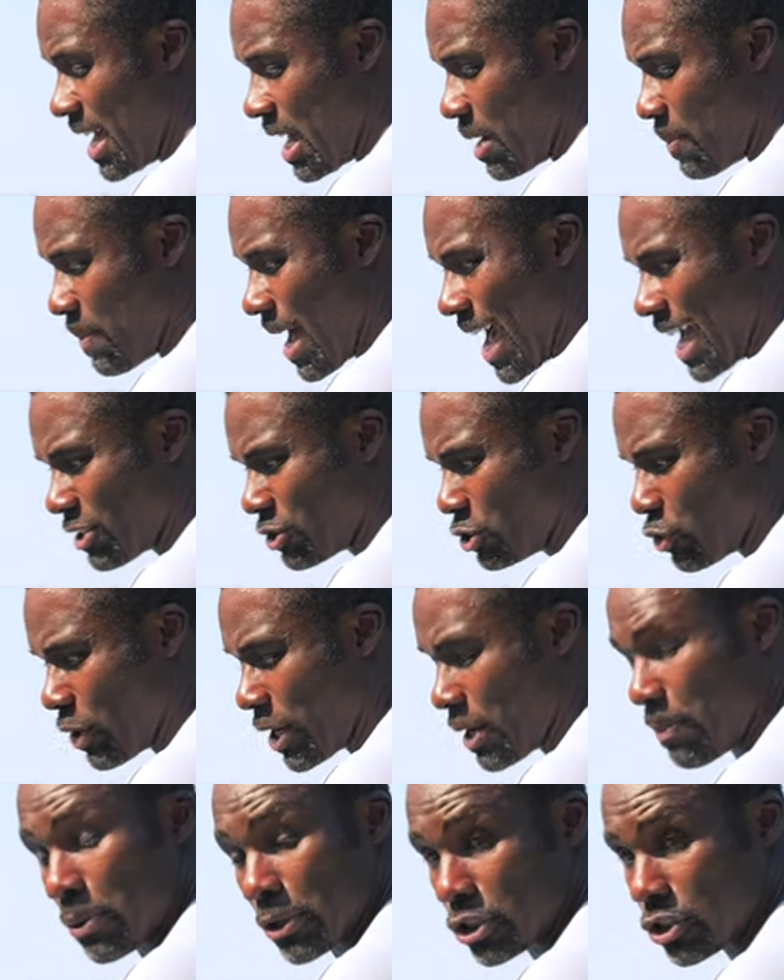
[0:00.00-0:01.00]
And I'm gonna actually try
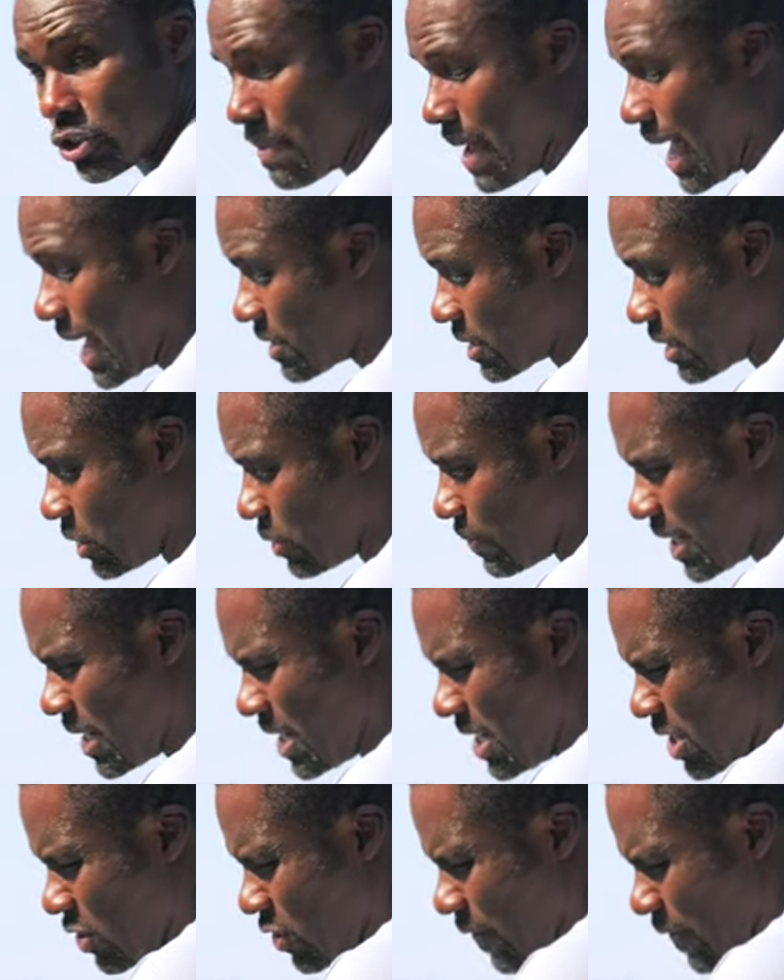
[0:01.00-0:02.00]
to push the basket a little bit.
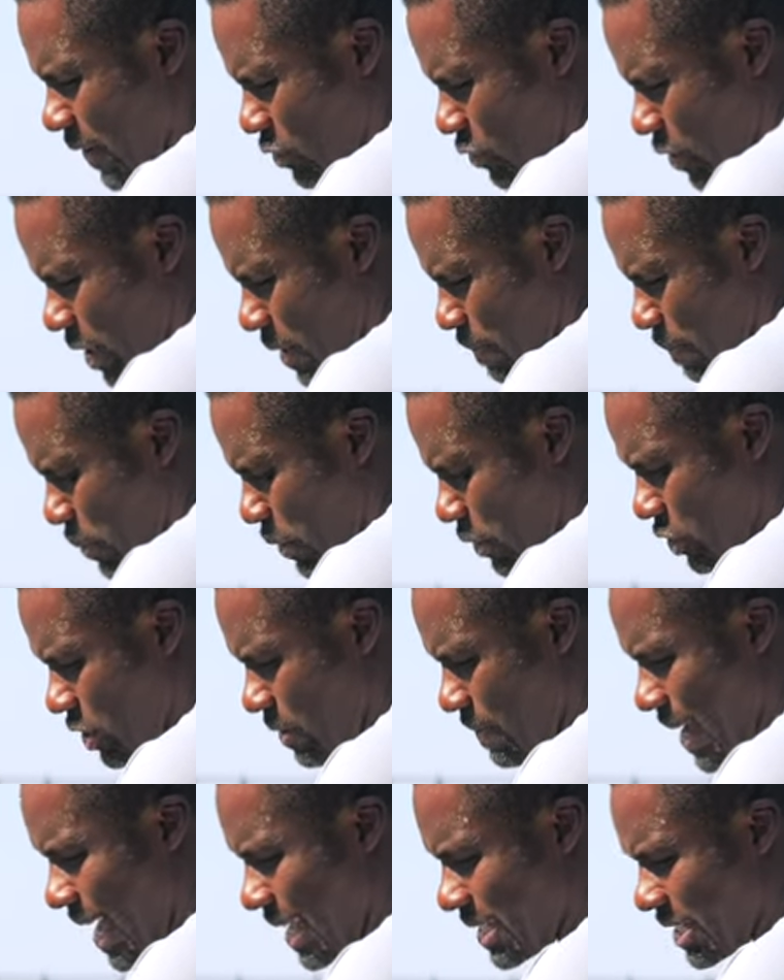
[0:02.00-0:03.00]
So if I try to push
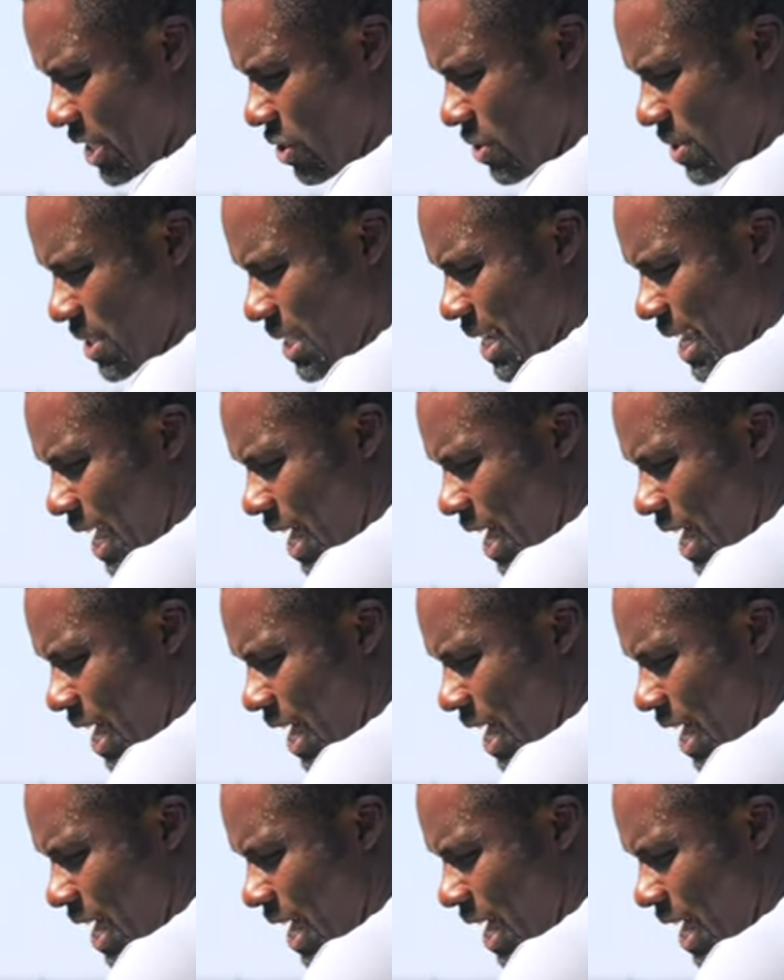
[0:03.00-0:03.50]
the basket, you can see